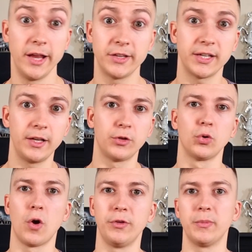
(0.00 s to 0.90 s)
I decided to
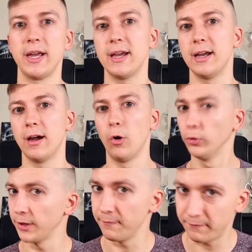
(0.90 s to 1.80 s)
go with my
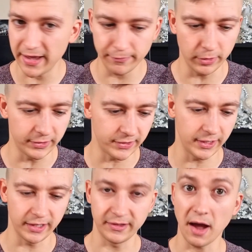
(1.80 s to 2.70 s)
all-time favorite,
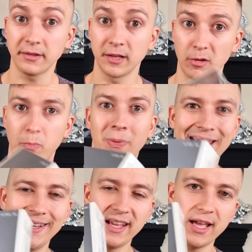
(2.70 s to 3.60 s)
Dr.
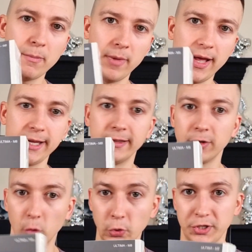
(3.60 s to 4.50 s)
Pen
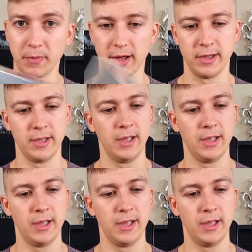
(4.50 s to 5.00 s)
M8 Ultima.